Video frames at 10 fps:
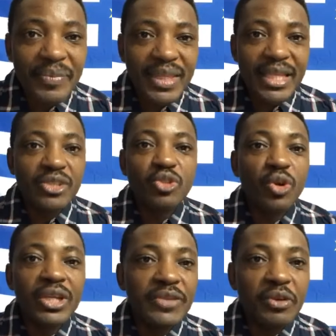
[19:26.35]
There is
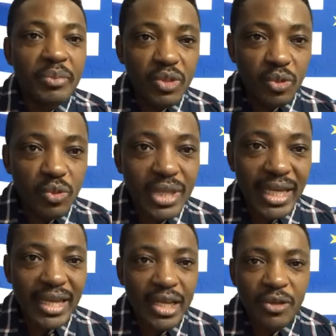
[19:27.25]
no need for me to do
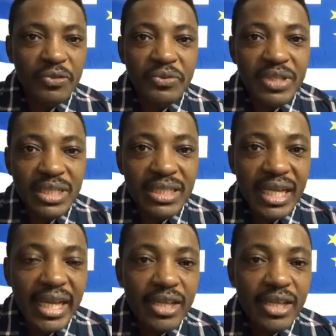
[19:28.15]
that. I don't feel